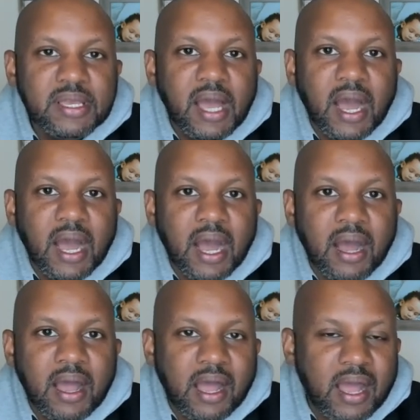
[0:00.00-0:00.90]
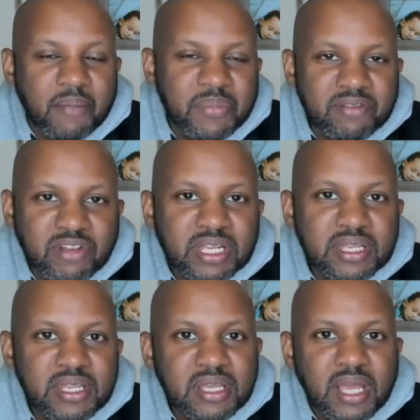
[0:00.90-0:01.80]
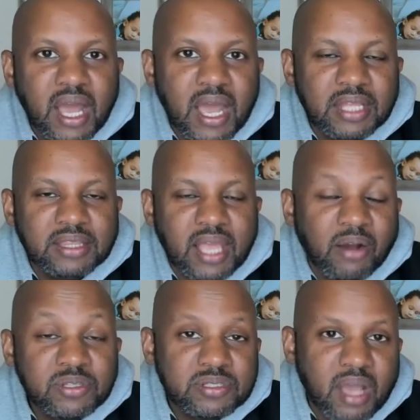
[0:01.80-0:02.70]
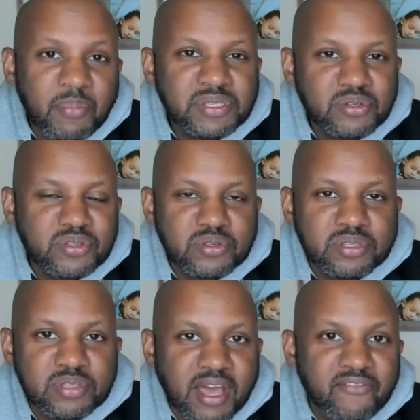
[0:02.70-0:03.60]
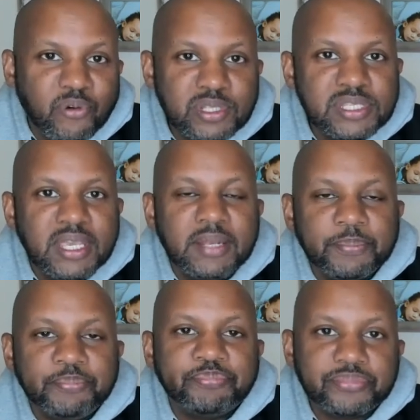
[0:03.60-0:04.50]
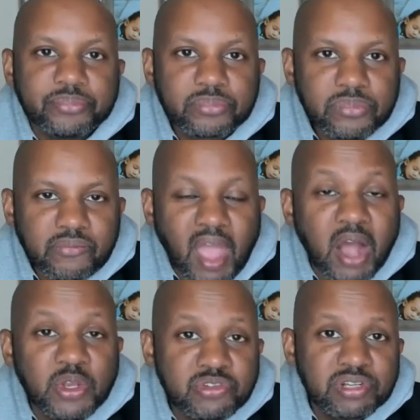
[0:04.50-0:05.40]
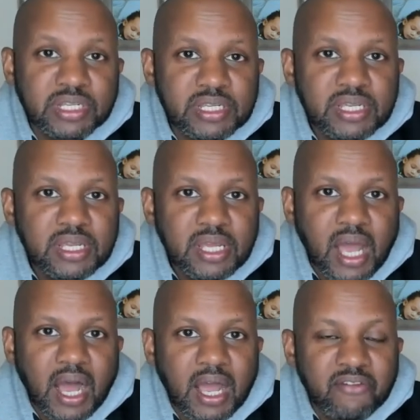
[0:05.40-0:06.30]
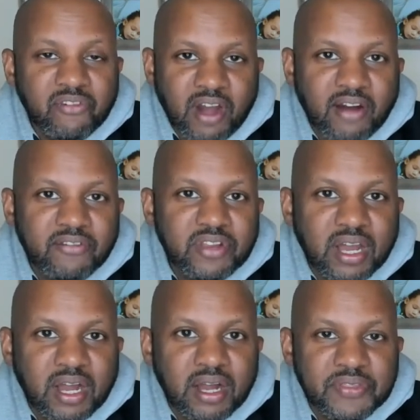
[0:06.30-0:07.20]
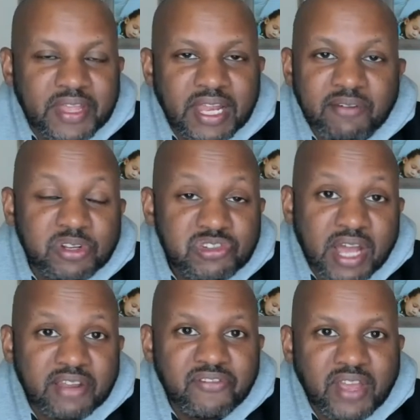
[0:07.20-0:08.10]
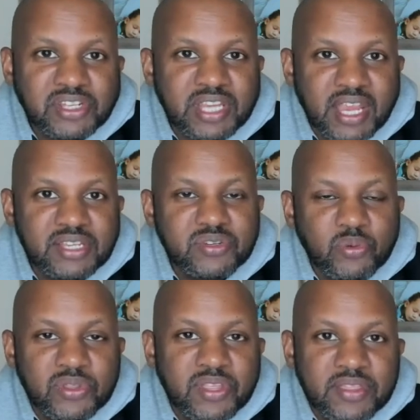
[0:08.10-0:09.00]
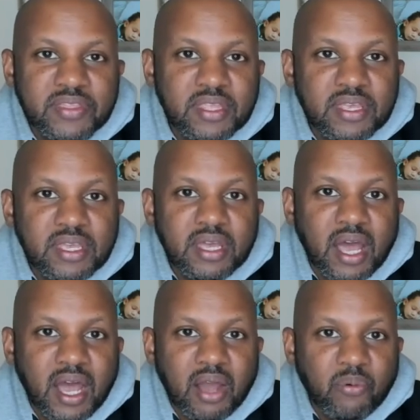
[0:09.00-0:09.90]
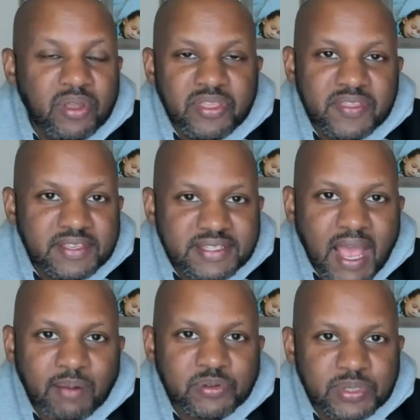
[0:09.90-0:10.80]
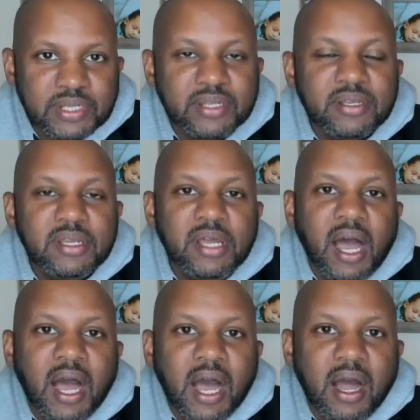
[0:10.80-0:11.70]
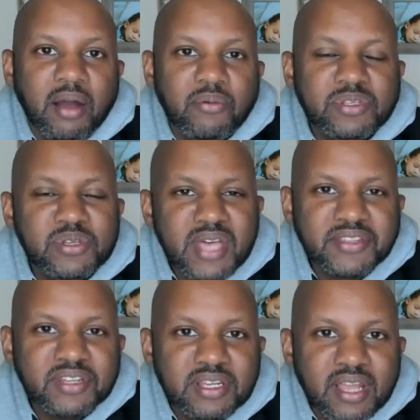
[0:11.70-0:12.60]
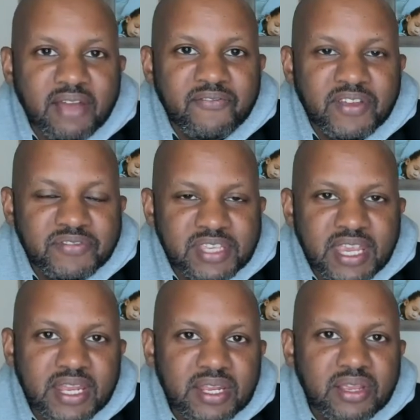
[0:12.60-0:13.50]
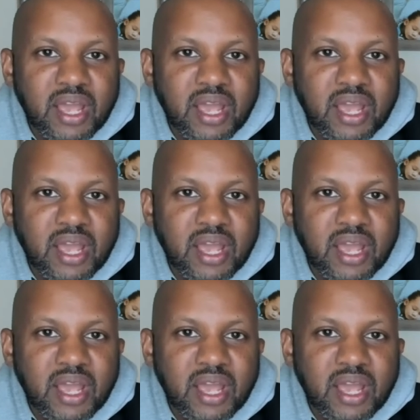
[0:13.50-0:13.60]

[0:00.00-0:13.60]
I've been really, I was up until 2014, I was really involved on that level, trying to affect change within the establishment. 2015